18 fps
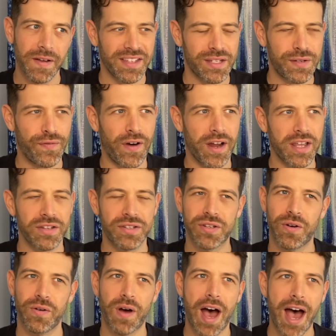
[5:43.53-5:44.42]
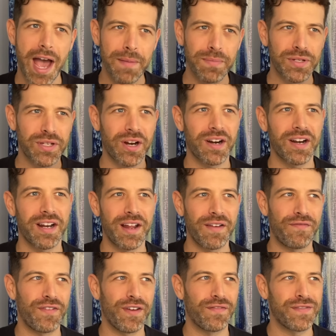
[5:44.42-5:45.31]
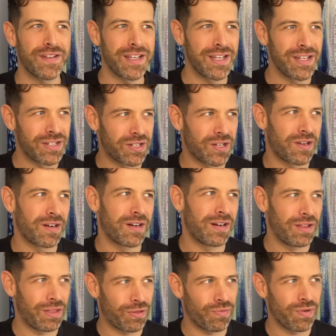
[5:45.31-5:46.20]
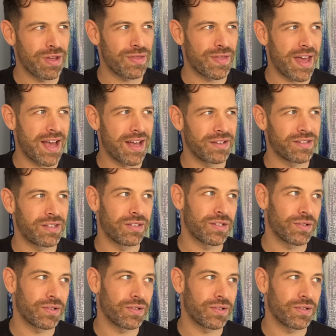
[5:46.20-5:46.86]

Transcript: It's funny. So Hybe started at 50. He started at 3,000.